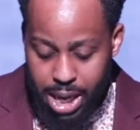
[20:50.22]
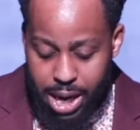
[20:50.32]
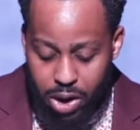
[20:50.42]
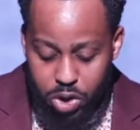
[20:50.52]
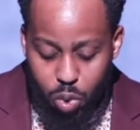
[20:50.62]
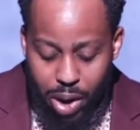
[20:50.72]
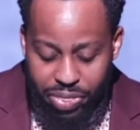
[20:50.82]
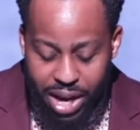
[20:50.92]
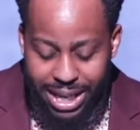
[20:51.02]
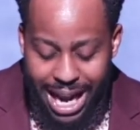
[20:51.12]
Here's
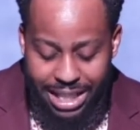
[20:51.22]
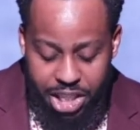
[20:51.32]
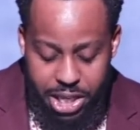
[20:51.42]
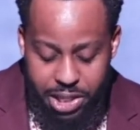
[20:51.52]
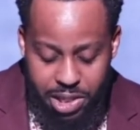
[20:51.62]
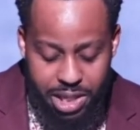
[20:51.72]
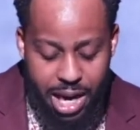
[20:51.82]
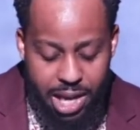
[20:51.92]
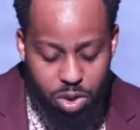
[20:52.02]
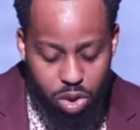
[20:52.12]
one thing that Jesus
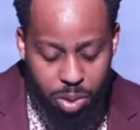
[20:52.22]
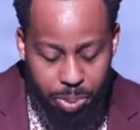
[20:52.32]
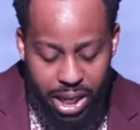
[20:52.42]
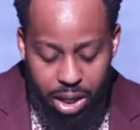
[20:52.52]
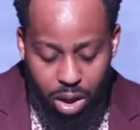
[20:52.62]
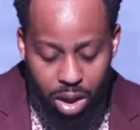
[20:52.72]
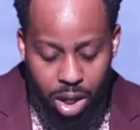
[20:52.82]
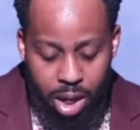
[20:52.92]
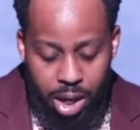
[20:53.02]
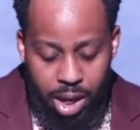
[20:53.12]
does to Peter
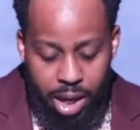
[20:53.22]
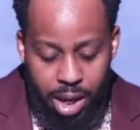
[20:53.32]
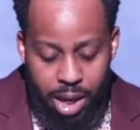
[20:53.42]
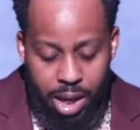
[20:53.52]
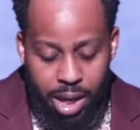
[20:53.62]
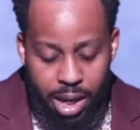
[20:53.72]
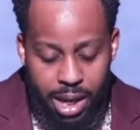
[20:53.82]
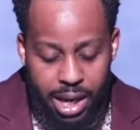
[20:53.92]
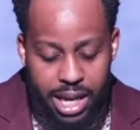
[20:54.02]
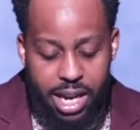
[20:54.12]

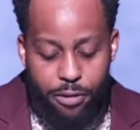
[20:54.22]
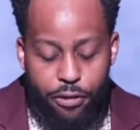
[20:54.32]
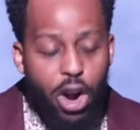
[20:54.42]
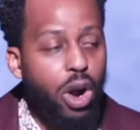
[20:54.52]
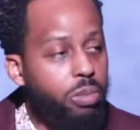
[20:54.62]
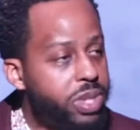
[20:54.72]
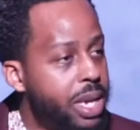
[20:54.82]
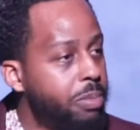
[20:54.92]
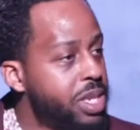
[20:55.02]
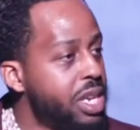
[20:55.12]
he affirms
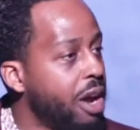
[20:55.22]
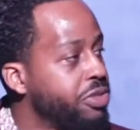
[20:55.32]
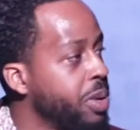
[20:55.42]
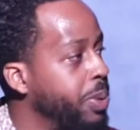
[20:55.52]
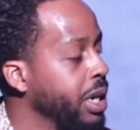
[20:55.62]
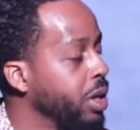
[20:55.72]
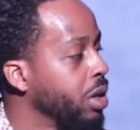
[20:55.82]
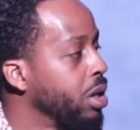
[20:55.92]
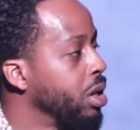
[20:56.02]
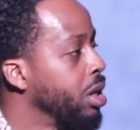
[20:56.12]
himself to Peter
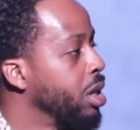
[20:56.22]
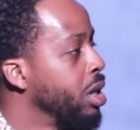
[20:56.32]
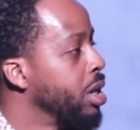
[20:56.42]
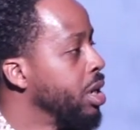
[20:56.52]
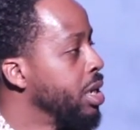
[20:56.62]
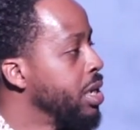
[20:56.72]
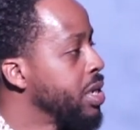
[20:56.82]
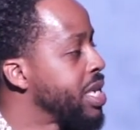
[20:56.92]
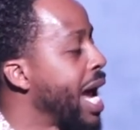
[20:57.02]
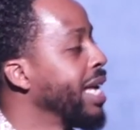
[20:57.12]

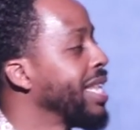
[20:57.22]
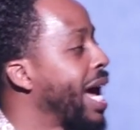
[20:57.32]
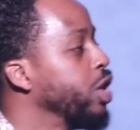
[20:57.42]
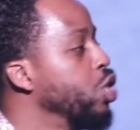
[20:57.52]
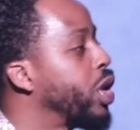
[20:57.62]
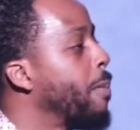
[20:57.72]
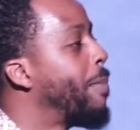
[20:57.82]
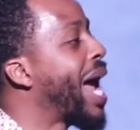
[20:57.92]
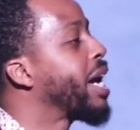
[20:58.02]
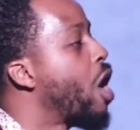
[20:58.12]
saying that you
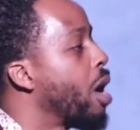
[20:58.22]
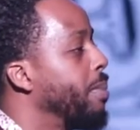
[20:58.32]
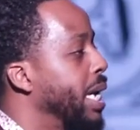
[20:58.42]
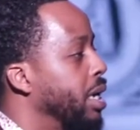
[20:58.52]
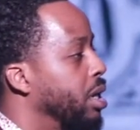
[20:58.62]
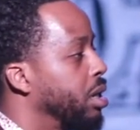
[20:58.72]
can bank on me.